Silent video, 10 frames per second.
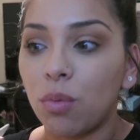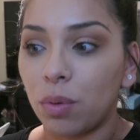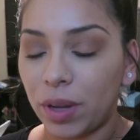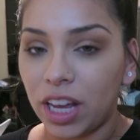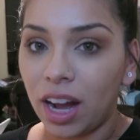
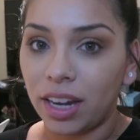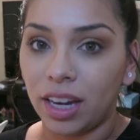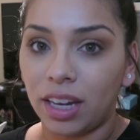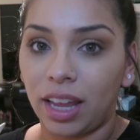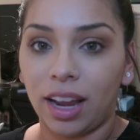When we got got
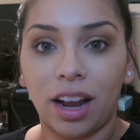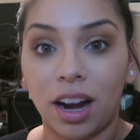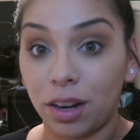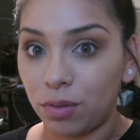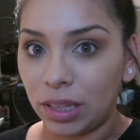in, like I
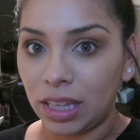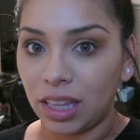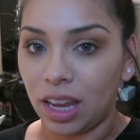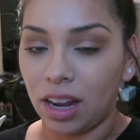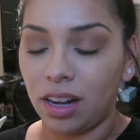got in really
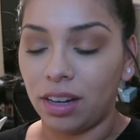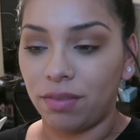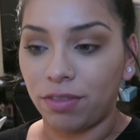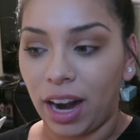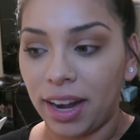late
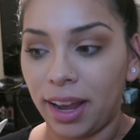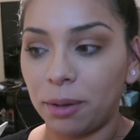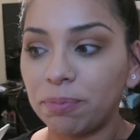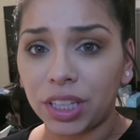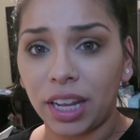on
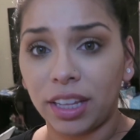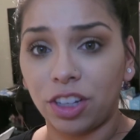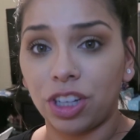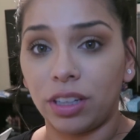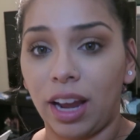Friday. We just kind of
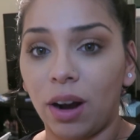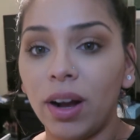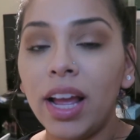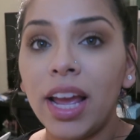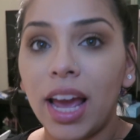like chilled out.